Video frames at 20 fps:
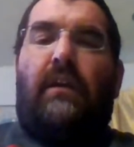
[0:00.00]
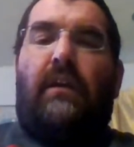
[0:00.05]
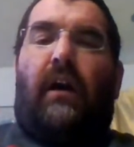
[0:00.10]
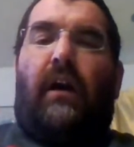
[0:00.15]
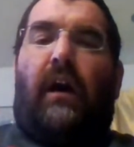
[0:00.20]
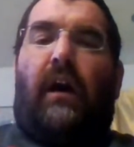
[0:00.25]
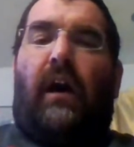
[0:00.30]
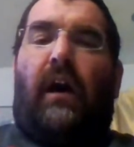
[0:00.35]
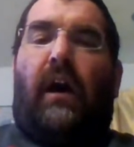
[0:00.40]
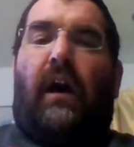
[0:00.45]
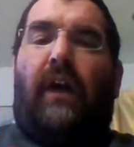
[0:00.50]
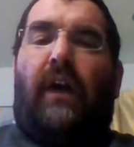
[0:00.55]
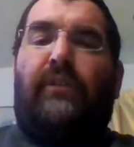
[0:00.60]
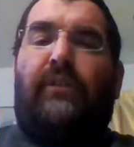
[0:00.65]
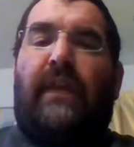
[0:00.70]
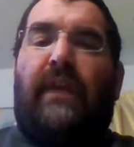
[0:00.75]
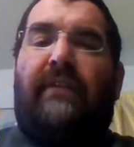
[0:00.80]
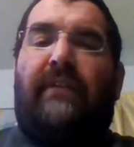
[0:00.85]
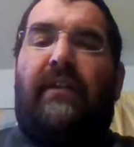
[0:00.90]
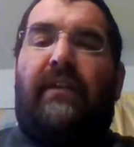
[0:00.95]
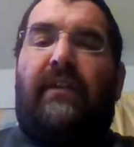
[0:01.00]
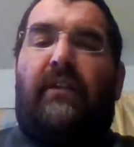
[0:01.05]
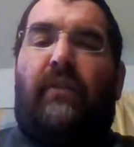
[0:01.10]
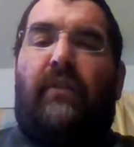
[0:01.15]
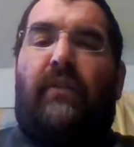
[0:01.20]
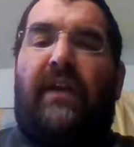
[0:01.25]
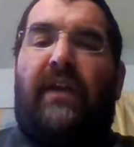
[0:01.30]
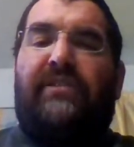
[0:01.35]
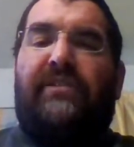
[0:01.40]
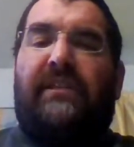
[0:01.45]
Do we have any other
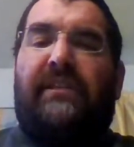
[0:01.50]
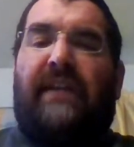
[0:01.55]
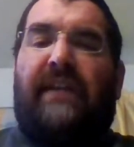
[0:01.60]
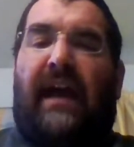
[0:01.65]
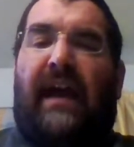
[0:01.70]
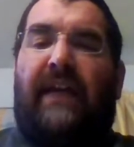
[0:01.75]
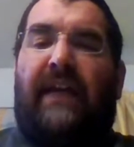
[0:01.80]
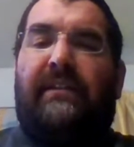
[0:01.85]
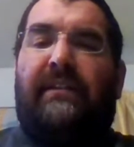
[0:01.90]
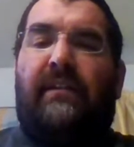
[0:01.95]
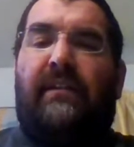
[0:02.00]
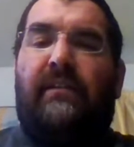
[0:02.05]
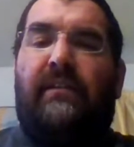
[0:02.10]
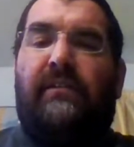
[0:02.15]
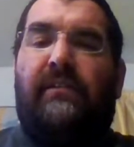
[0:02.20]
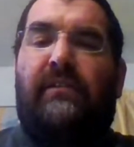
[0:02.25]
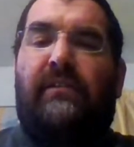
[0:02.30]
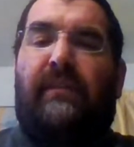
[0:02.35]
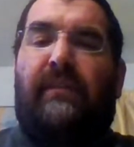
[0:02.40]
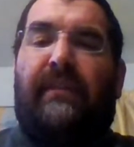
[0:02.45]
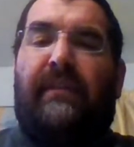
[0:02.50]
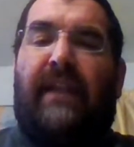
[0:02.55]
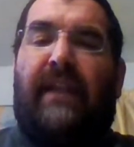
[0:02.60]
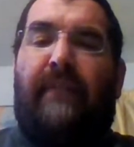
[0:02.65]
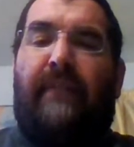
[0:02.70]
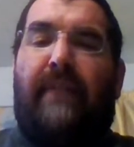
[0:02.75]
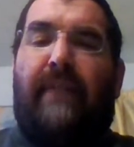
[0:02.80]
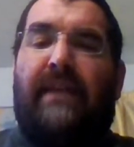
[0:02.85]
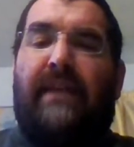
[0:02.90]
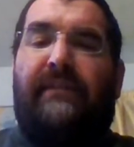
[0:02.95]
questions, guys? Is there something
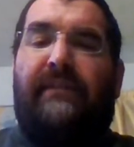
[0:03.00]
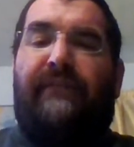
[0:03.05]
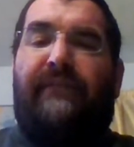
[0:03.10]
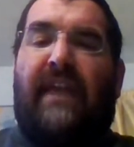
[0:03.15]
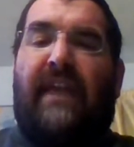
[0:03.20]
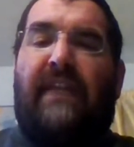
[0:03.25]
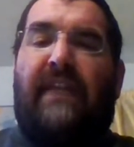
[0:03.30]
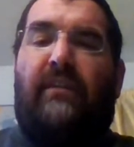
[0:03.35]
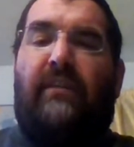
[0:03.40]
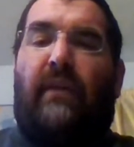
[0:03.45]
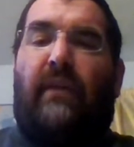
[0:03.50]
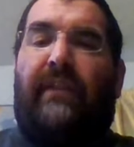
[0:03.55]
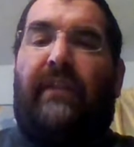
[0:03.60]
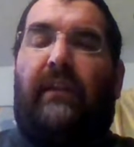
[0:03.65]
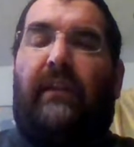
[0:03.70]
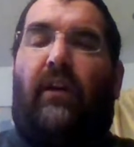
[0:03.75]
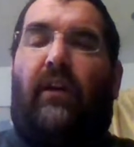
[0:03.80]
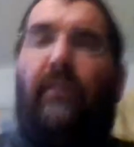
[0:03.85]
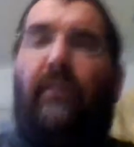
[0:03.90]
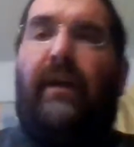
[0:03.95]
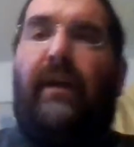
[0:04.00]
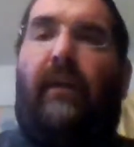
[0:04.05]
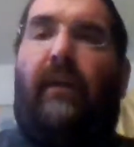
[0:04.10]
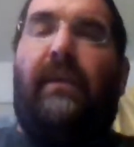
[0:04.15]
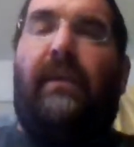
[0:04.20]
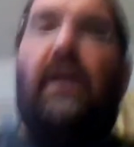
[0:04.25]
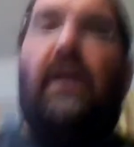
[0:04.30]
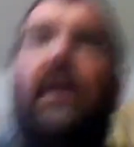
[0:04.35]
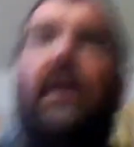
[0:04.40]
that I missed? Faith, you on the Lowell Mill?